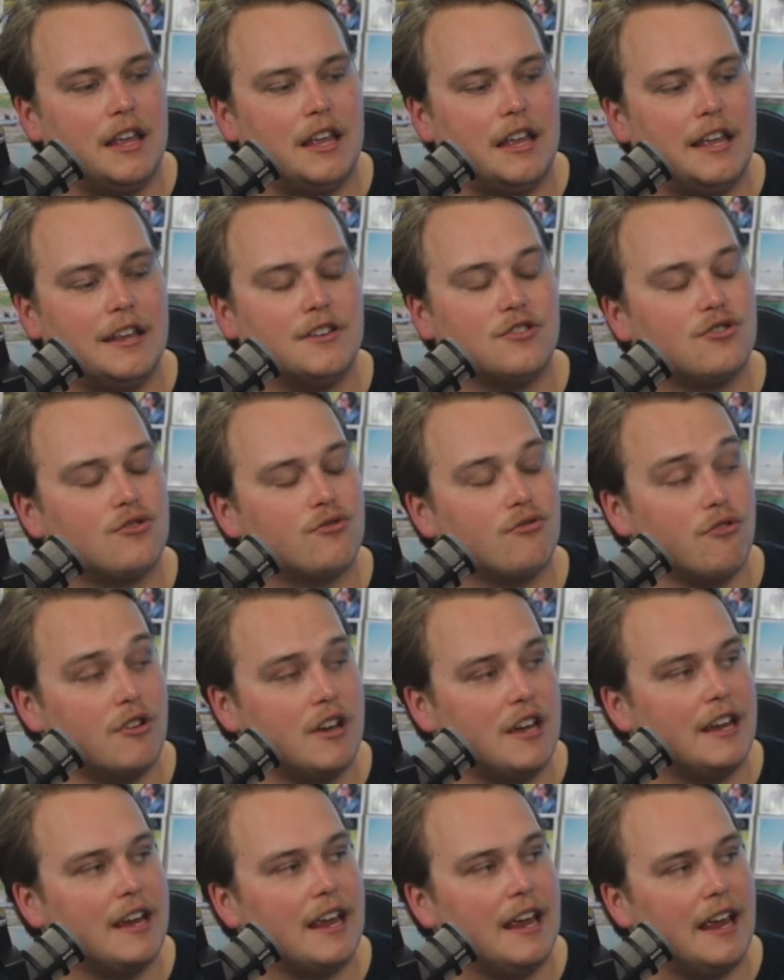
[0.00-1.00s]

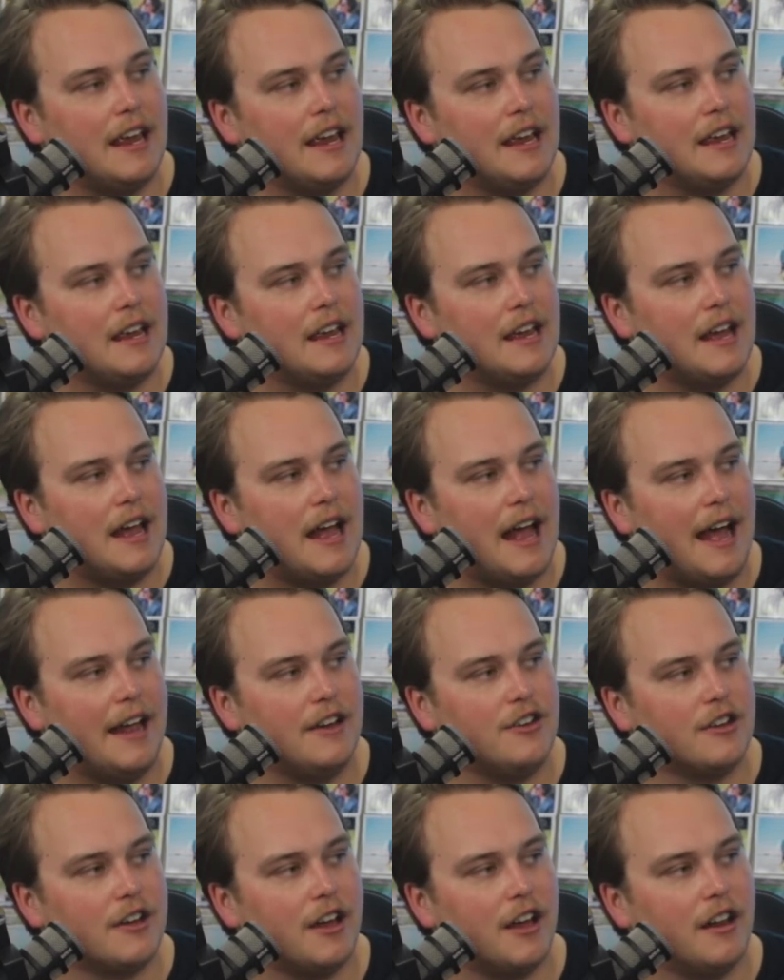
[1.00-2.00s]
intriguing, and
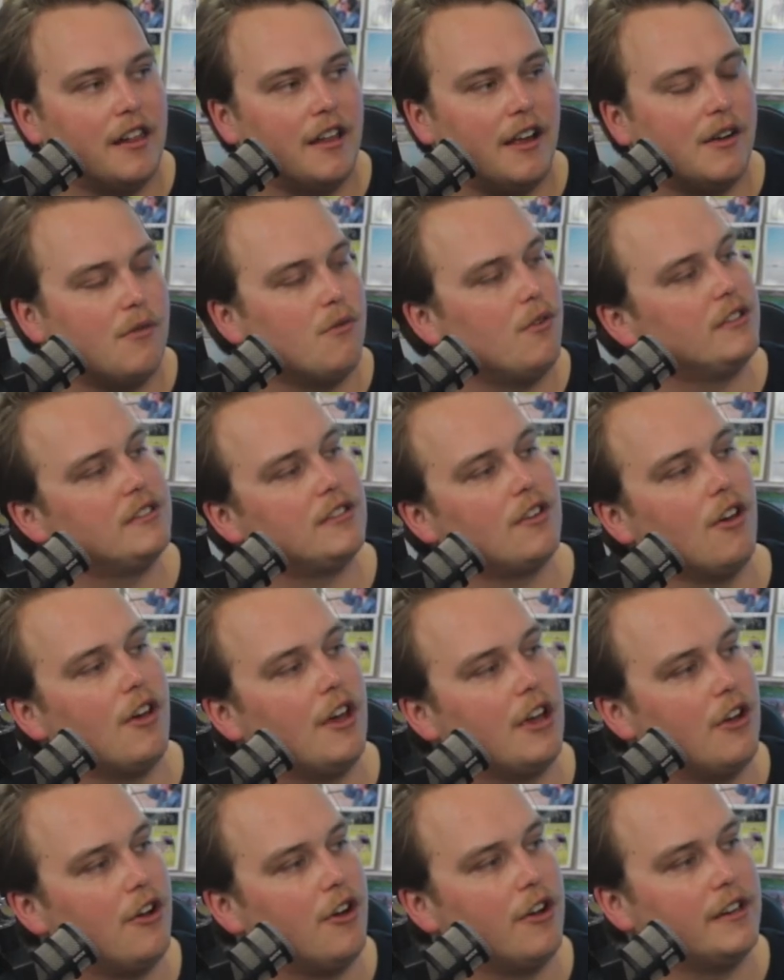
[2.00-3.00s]
you're kind of like, what's
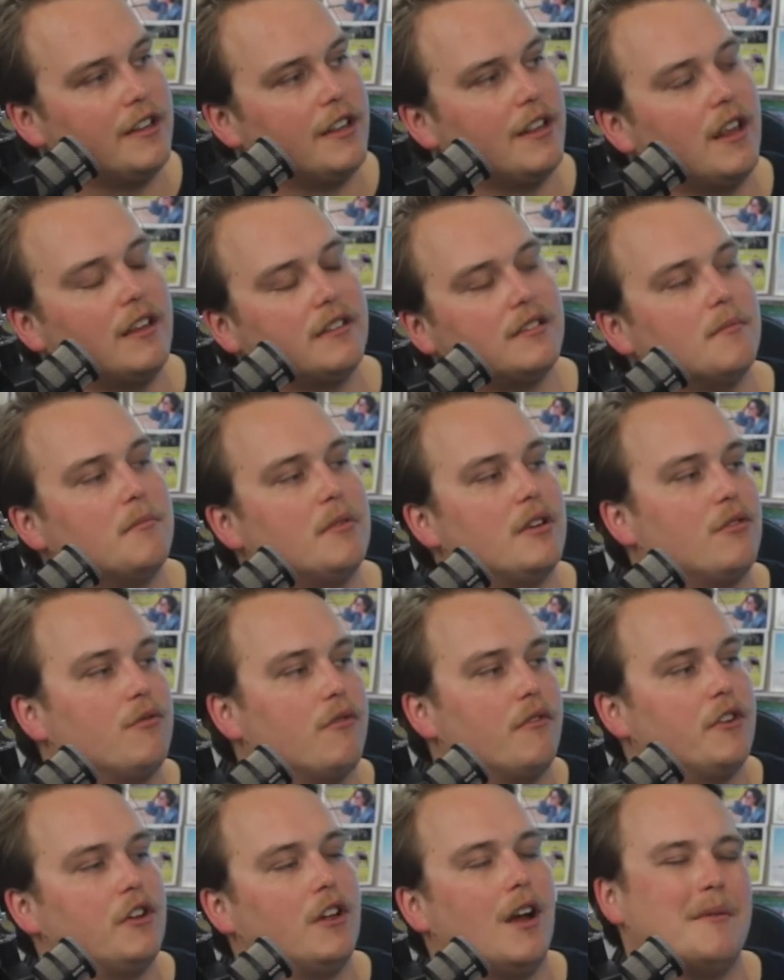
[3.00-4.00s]
going on? And then there's the big
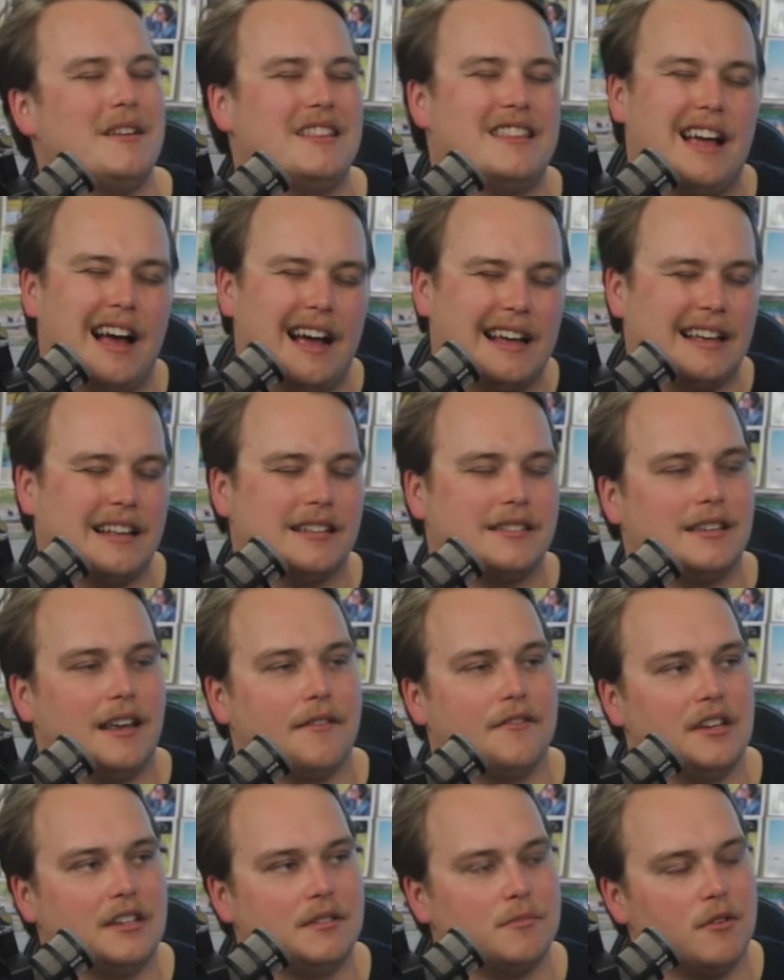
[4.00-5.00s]
reveal. I mean, I guess
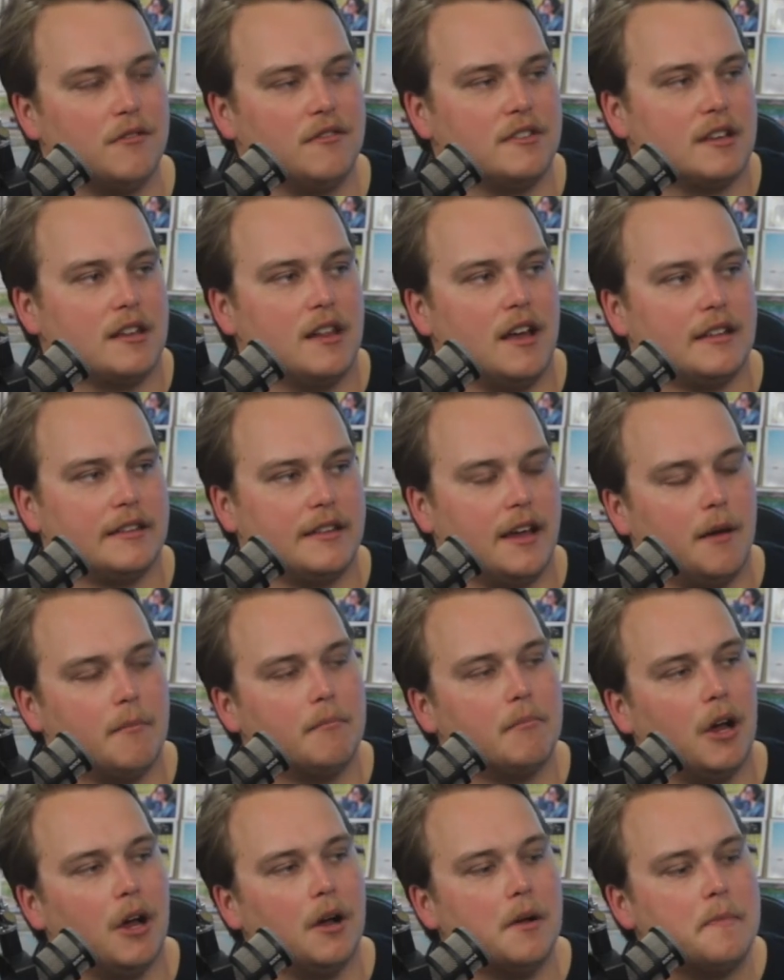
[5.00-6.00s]
70s movies are like that,
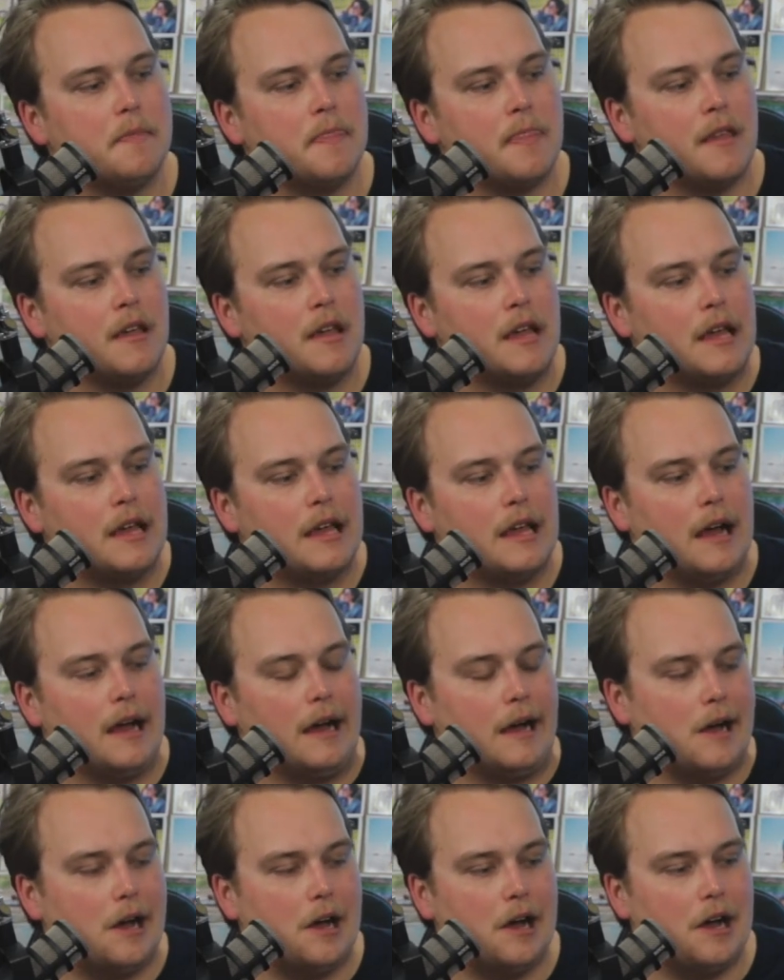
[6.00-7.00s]
but
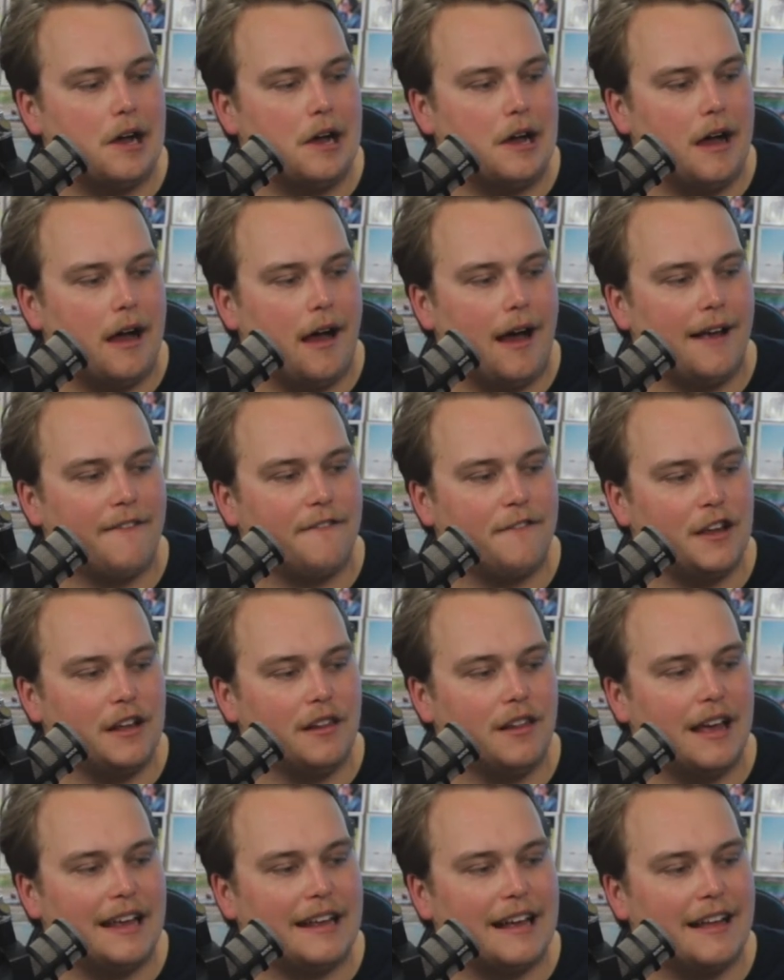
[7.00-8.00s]
I feel
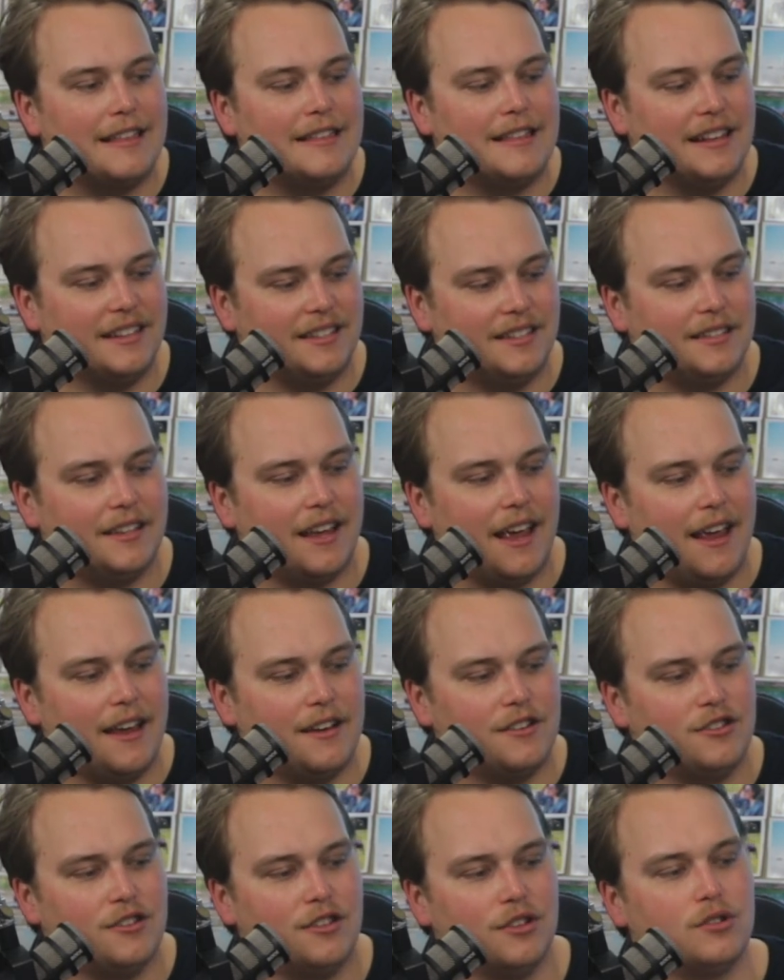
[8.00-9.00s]
like at this
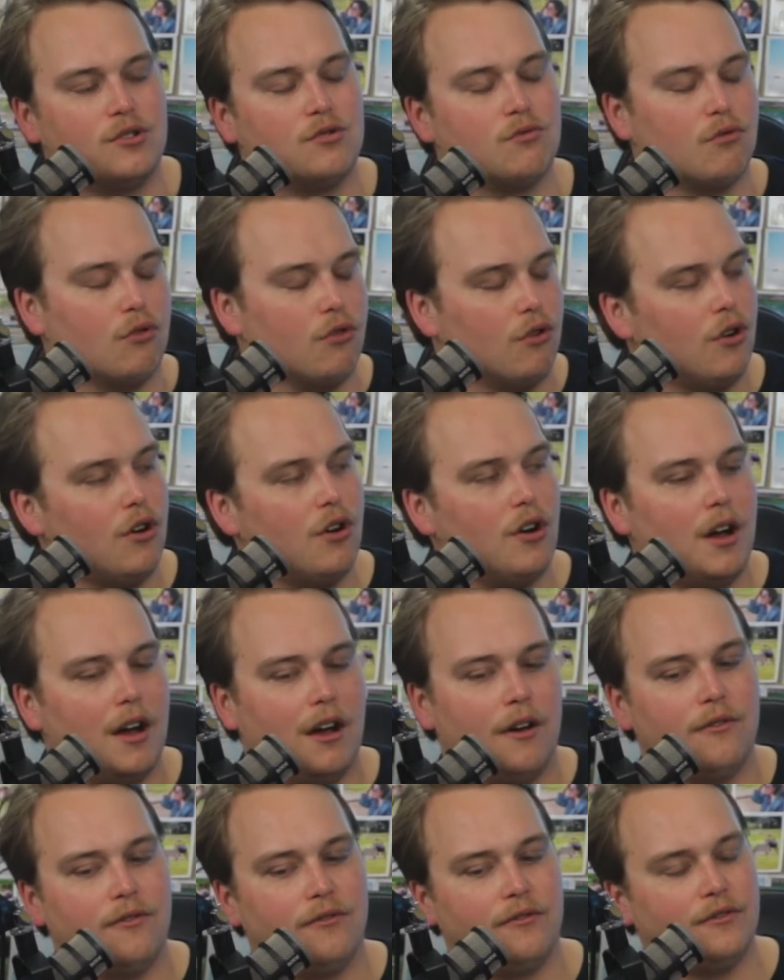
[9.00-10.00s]
stage, the draw
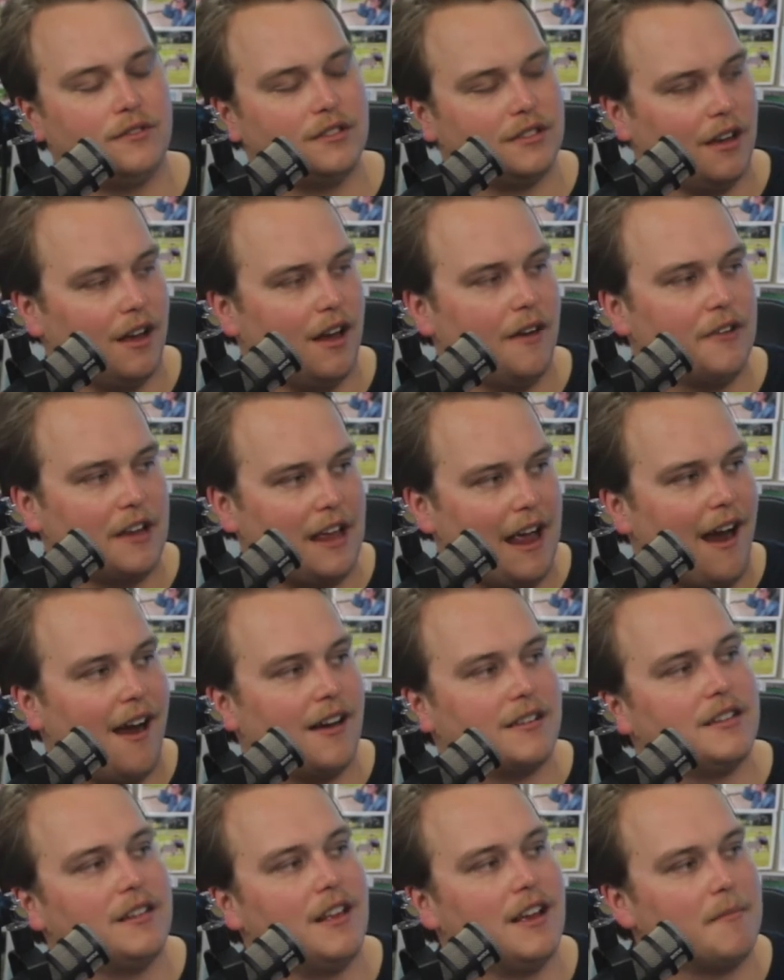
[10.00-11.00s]
of a
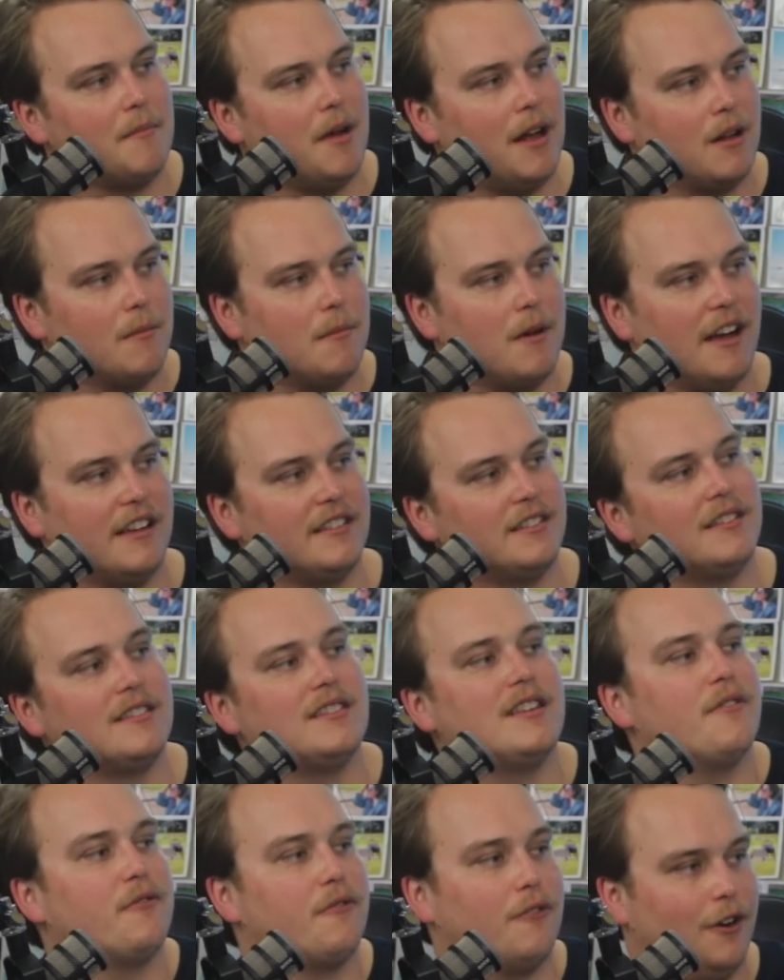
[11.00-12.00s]
character like Michael Myers is
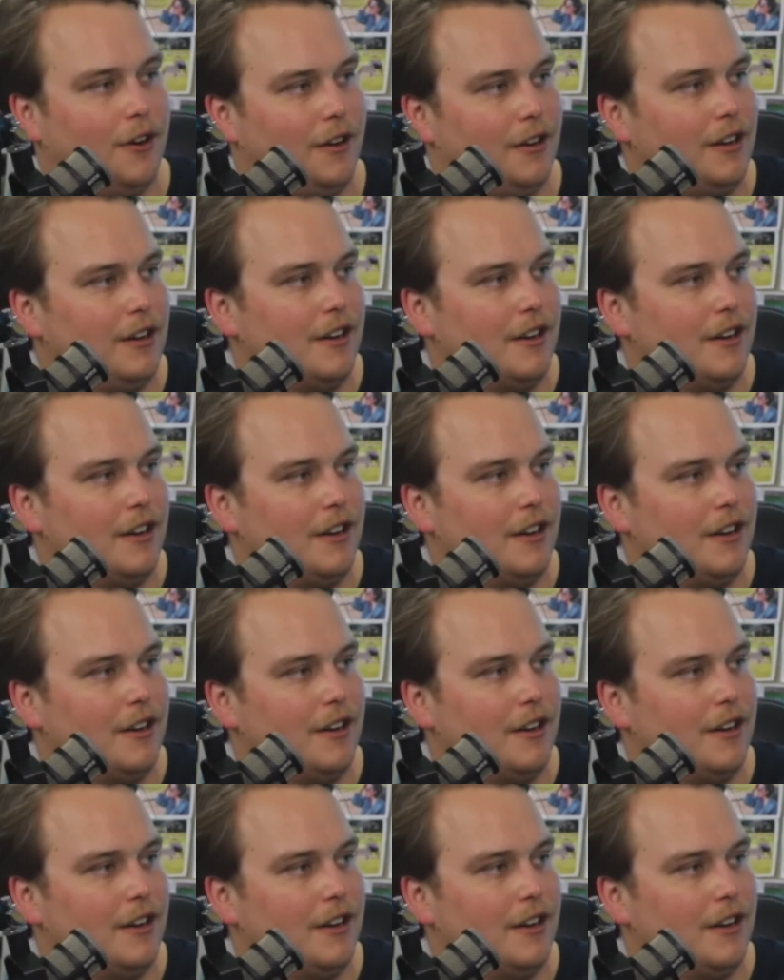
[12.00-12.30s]
different.